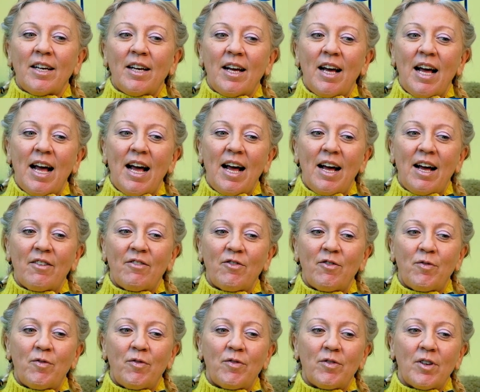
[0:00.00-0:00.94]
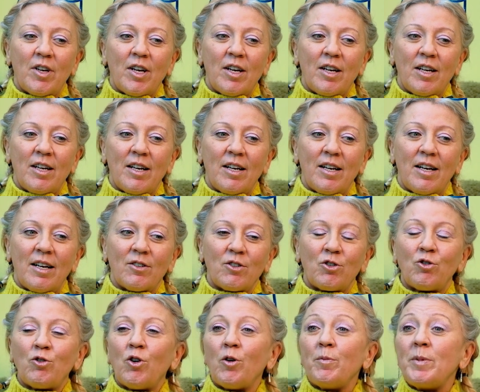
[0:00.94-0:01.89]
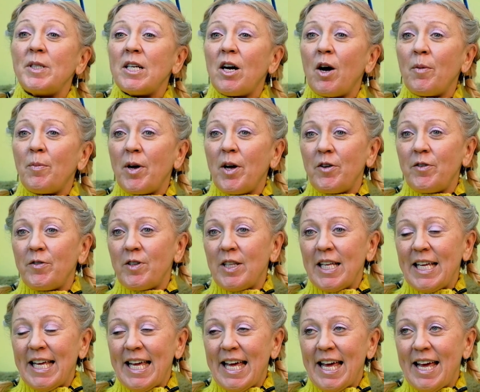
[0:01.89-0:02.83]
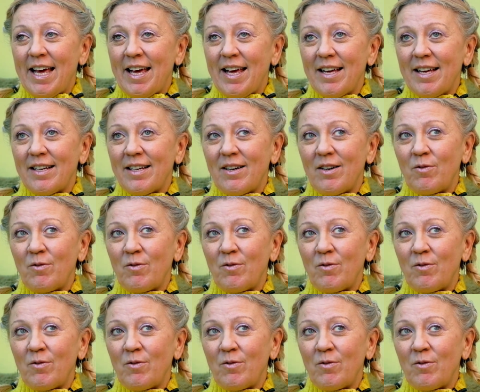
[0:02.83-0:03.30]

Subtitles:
have cropped up over the year.